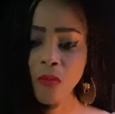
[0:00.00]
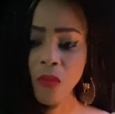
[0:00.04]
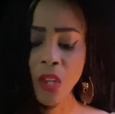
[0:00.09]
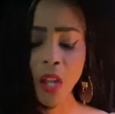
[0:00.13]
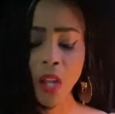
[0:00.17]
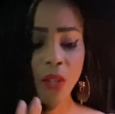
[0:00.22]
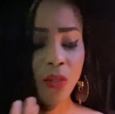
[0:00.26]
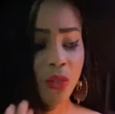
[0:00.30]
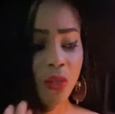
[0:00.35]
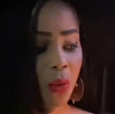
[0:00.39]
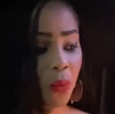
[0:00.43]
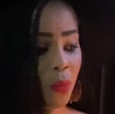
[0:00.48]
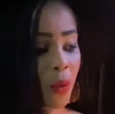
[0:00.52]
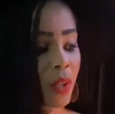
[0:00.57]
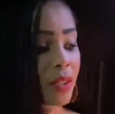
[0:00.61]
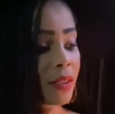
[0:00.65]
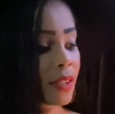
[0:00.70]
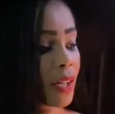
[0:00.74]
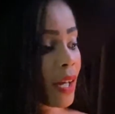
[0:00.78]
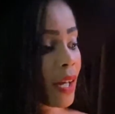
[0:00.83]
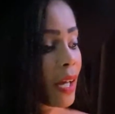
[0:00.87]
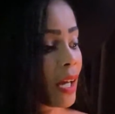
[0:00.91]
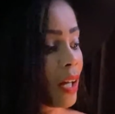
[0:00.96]
So once I
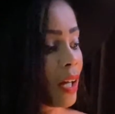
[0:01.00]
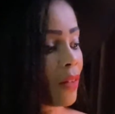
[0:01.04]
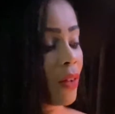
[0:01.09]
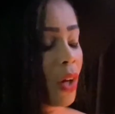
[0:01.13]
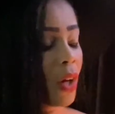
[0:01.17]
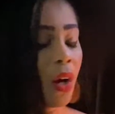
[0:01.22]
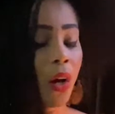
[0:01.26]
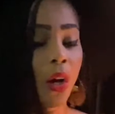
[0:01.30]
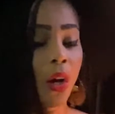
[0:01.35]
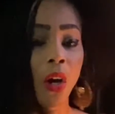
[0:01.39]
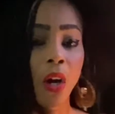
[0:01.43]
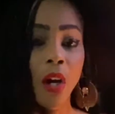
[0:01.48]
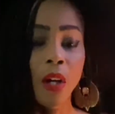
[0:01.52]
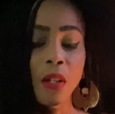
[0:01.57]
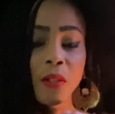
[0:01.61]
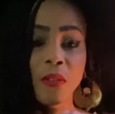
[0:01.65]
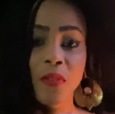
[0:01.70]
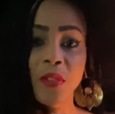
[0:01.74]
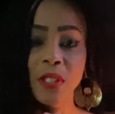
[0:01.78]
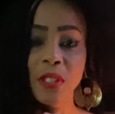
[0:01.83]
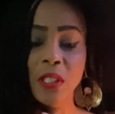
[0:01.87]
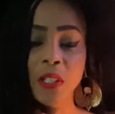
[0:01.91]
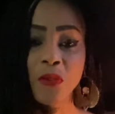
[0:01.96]
have all of
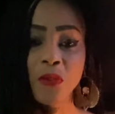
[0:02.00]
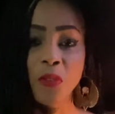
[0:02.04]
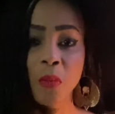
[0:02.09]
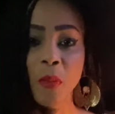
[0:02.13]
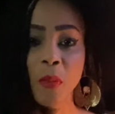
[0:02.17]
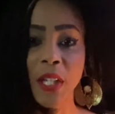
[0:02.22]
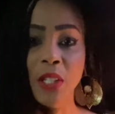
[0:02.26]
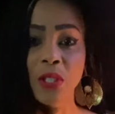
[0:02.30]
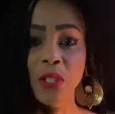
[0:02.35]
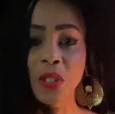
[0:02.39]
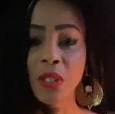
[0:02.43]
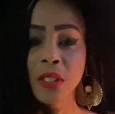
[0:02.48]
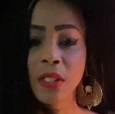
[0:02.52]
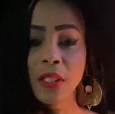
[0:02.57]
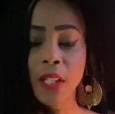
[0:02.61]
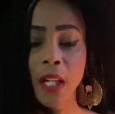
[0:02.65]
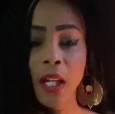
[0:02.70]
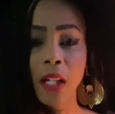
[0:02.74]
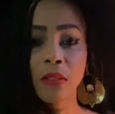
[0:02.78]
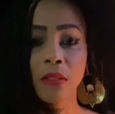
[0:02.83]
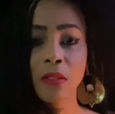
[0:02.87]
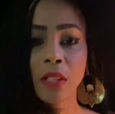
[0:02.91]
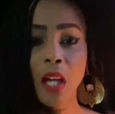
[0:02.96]
this information
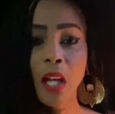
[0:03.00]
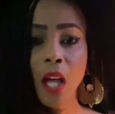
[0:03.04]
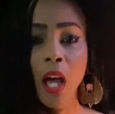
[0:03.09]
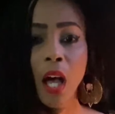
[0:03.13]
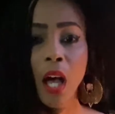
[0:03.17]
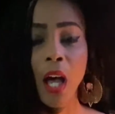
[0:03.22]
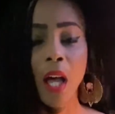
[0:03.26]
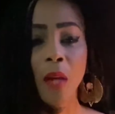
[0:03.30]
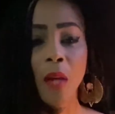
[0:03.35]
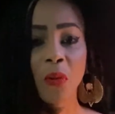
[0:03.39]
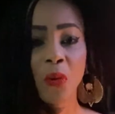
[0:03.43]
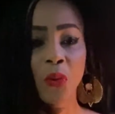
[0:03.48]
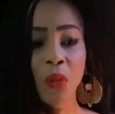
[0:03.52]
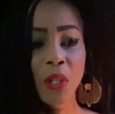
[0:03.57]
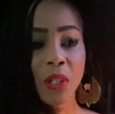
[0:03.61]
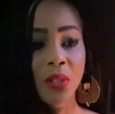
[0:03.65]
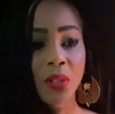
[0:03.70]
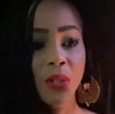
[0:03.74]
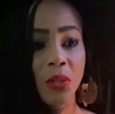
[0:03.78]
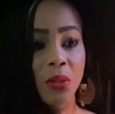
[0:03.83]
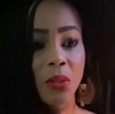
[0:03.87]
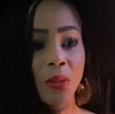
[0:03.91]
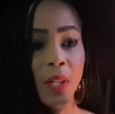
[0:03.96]
down, I'm going
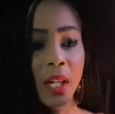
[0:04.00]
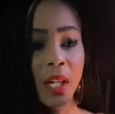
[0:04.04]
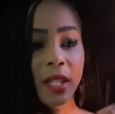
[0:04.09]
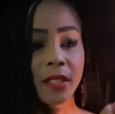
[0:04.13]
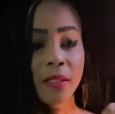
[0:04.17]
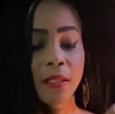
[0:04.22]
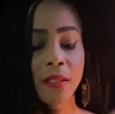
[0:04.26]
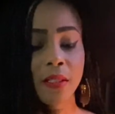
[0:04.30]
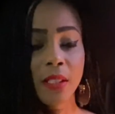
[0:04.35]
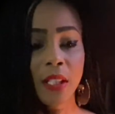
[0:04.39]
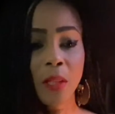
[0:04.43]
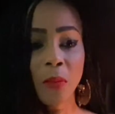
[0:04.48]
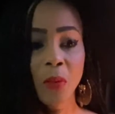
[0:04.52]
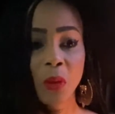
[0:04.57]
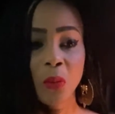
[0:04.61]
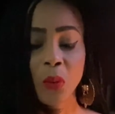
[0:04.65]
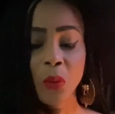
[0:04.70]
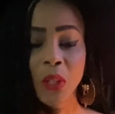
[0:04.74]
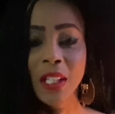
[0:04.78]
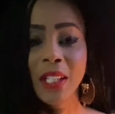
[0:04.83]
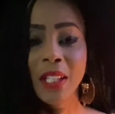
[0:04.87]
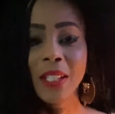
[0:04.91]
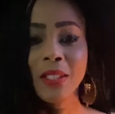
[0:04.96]
to ask the demon what
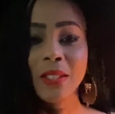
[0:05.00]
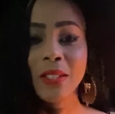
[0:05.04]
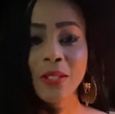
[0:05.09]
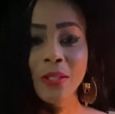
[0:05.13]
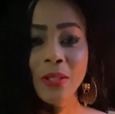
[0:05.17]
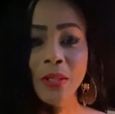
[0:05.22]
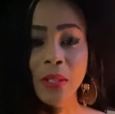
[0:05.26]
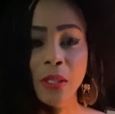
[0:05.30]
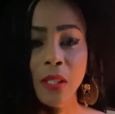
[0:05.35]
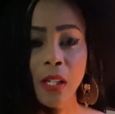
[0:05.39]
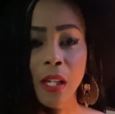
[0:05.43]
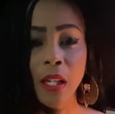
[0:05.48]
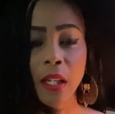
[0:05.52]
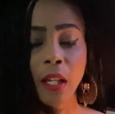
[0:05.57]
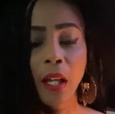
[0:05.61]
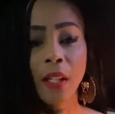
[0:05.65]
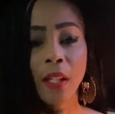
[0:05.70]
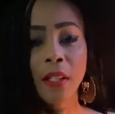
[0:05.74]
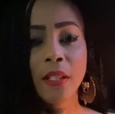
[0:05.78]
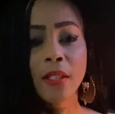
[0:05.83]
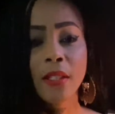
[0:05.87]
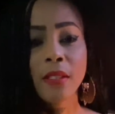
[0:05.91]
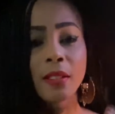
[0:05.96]
he looks like. I
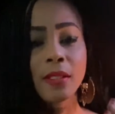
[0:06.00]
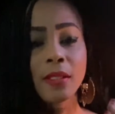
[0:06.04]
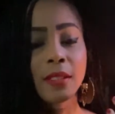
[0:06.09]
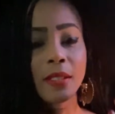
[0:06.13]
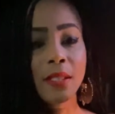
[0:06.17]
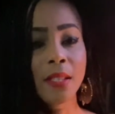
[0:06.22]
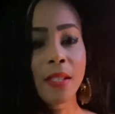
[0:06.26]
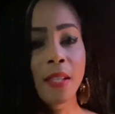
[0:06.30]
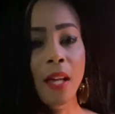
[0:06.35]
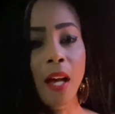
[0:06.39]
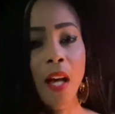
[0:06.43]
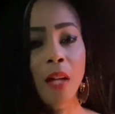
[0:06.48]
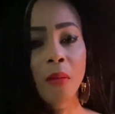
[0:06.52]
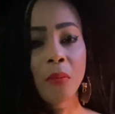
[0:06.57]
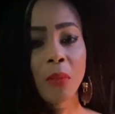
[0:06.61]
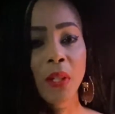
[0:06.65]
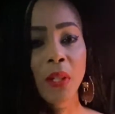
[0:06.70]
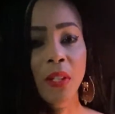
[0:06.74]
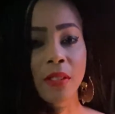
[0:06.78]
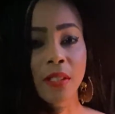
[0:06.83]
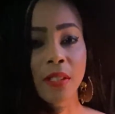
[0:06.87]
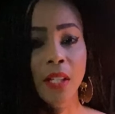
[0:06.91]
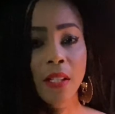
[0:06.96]
need to see that,
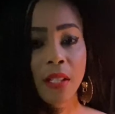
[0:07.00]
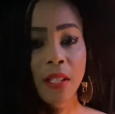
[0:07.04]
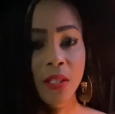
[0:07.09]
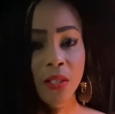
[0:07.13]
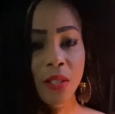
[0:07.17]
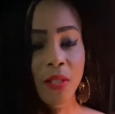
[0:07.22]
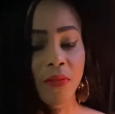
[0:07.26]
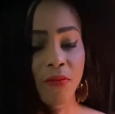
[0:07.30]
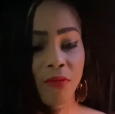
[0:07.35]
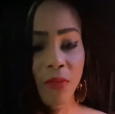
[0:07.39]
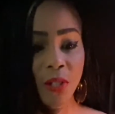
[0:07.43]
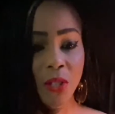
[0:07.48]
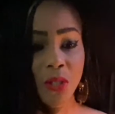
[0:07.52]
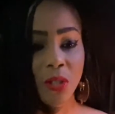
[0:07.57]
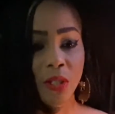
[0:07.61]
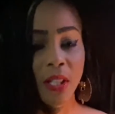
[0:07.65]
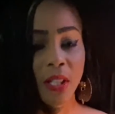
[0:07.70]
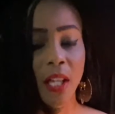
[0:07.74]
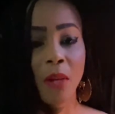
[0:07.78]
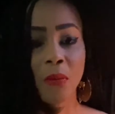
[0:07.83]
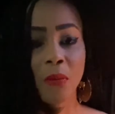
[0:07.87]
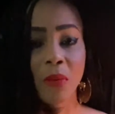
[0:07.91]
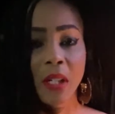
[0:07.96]
because I need to envision
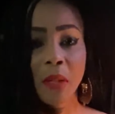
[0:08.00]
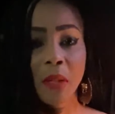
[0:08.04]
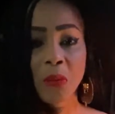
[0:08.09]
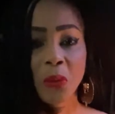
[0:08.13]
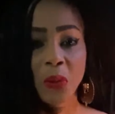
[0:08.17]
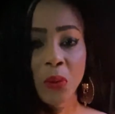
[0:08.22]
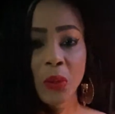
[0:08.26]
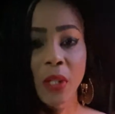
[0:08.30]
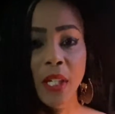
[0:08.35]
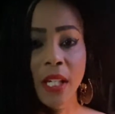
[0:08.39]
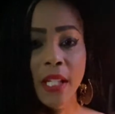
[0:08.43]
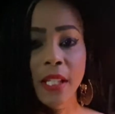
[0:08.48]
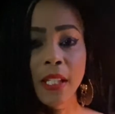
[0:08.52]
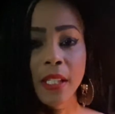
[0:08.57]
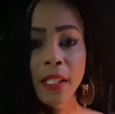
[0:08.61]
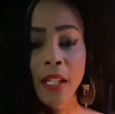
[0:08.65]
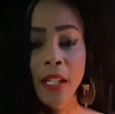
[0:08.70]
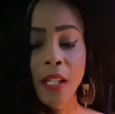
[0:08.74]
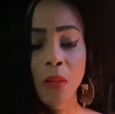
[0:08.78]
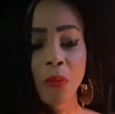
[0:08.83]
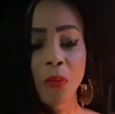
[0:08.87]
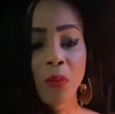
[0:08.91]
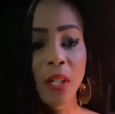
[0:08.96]
that when I'm creating it
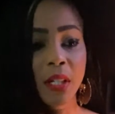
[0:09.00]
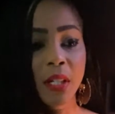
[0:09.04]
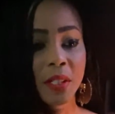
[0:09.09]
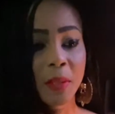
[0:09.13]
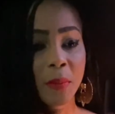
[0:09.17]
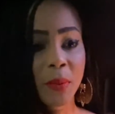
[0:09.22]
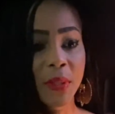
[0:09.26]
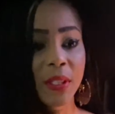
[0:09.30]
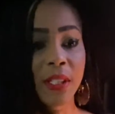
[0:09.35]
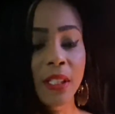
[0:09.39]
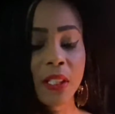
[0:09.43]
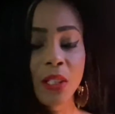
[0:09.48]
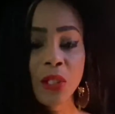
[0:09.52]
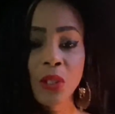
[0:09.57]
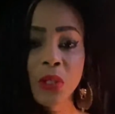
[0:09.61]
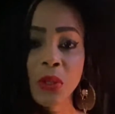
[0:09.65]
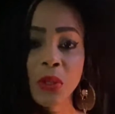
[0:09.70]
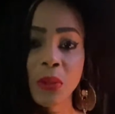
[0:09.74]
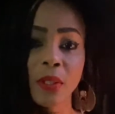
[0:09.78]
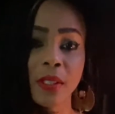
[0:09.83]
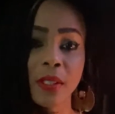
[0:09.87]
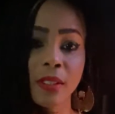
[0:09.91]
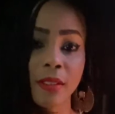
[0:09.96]
and when I speak it into
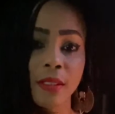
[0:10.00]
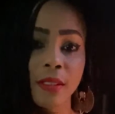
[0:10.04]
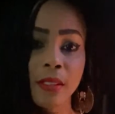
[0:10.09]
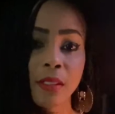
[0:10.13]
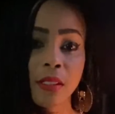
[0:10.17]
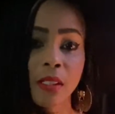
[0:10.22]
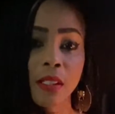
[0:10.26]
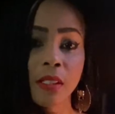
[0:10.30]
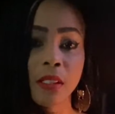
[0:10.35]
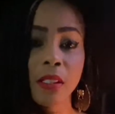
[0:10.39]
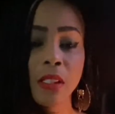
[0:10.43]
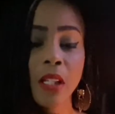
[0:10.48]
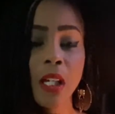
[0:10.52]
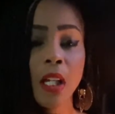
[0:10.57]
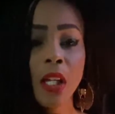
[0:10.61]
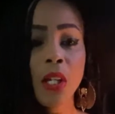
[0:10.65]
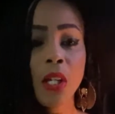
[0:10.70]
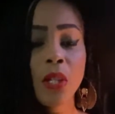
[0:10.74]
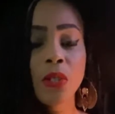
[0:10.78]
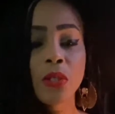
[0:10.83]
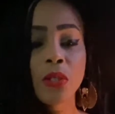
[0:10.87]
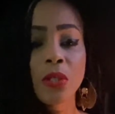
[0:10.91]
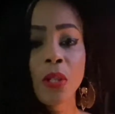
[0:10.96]
existence.
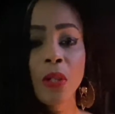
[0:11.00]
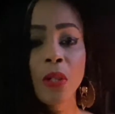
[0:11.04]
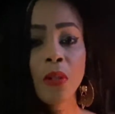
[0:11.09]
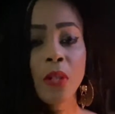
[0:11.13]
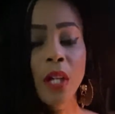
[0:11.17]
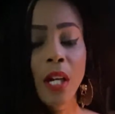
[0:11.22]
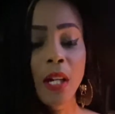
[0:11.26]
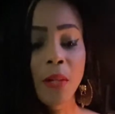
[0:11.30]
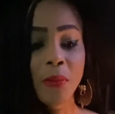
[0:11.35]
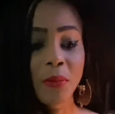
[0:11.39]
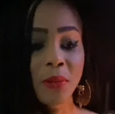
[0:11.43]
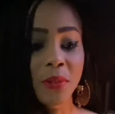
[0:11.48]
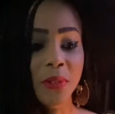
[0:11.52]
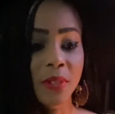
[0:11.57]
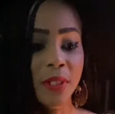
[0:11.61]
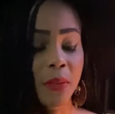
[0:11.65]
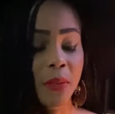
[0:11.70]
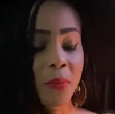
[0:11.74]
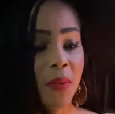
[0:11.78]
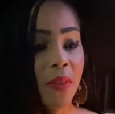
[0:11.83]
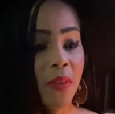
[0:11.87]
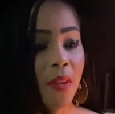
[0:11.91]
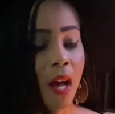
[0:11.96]
So I will sit
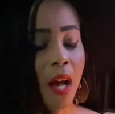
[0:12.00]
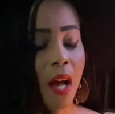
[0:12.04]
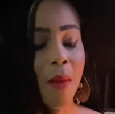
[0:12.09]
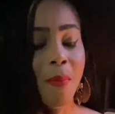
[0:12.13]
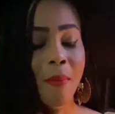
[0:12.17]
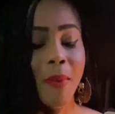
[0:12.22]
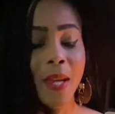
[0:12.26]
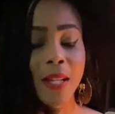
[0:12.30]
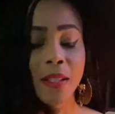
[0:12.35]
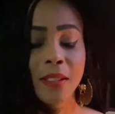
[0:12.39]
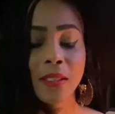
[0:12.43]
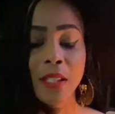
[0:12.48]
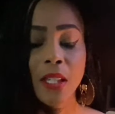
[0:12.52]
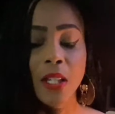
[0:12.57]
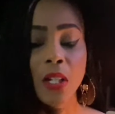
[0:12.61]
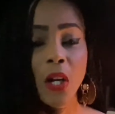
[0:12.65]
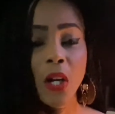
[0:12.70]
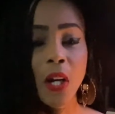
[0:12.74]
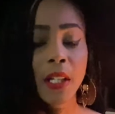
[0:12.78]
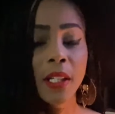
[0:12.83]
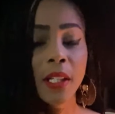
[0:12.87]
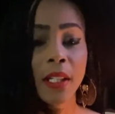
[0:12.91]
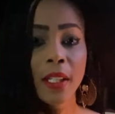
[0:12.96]
with that and meditate on
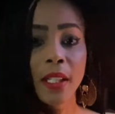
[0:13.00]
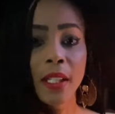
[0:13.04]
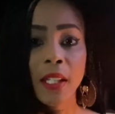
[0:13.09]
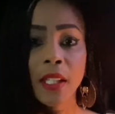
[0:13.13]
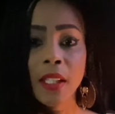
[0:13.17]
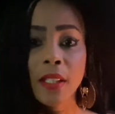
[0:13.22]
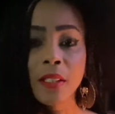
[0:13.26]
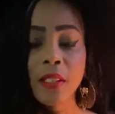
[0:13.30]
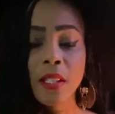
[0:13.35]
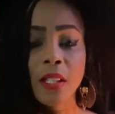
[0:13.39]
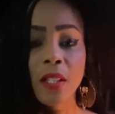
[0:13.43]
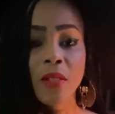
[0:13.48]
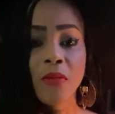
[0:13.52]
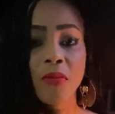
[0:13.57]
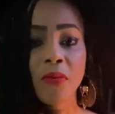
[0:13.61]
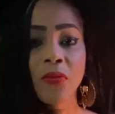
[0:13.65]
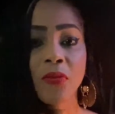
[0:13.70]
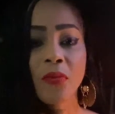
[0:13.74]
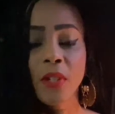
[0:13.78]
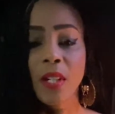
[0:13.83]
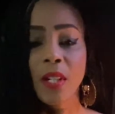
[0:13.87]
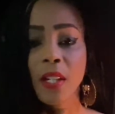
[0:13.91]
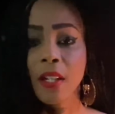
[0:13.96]
it. And if
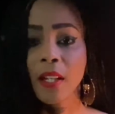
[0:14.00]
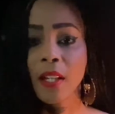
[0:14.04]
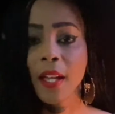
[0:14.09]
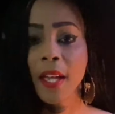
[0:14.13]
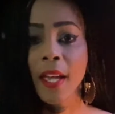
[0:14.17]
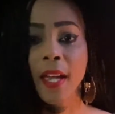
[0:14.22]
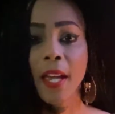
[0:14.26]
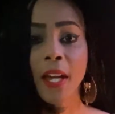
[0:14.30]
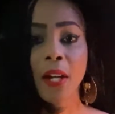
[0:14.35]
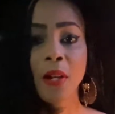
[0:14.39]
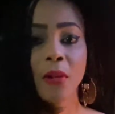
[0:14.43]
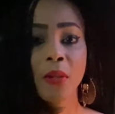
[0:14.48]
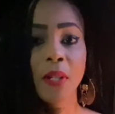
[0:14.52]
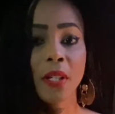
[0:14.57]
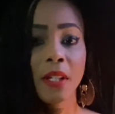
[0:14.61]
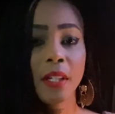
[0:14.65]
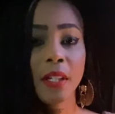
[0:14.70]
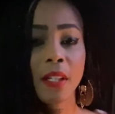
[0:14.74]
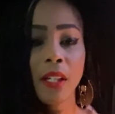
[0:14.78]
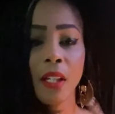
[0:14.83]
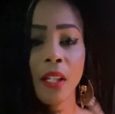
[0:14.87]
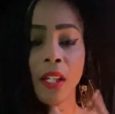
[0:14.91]
a hairy